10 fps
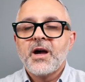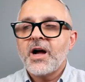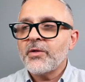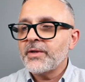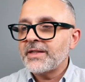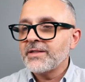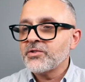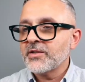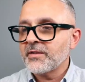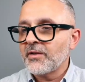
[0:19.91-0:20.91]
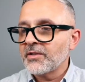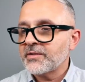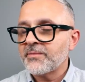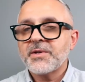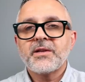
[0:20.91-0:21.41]
Although they didn't just launch,
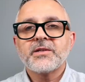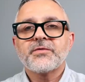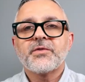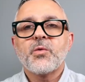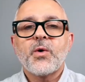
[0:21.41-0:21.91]
they've been launched for a